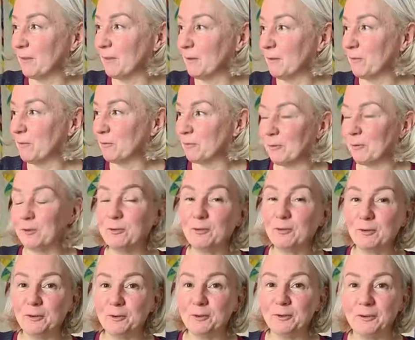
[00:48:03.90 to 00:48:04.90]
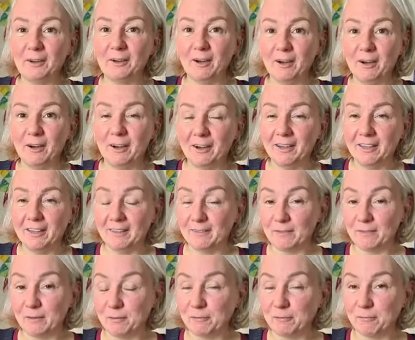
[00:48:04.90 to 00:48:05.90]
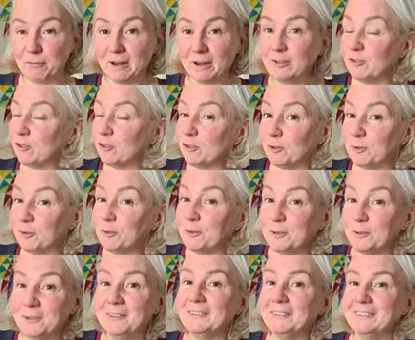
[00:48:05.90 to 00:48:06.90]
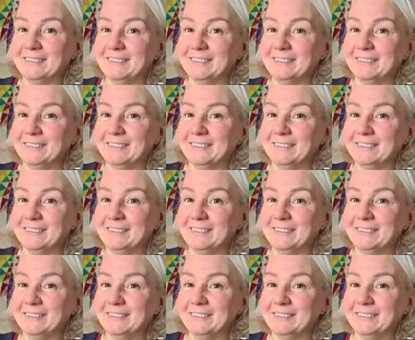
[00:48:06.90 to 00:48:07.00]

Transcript: The front door is the French door.